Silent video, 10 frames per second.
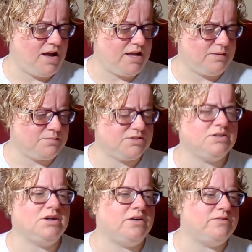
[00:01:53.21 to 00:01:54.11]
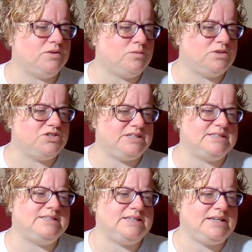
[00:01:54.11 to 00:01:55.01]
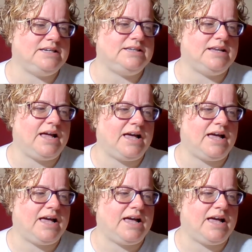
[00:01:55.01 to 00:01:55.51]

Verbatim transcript: I observed what she had seen